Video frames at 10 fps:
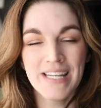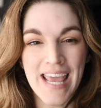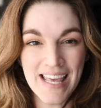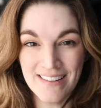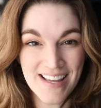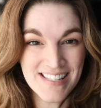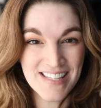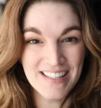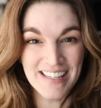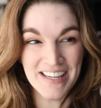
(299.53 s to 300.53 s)
I could analyze
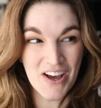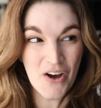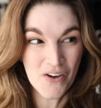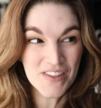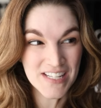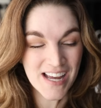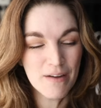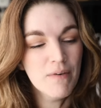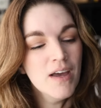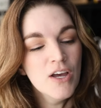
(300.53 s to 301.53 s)
it like all the
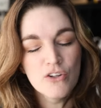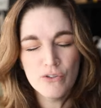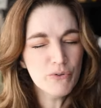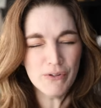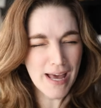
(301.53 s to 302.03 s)
time. Don't do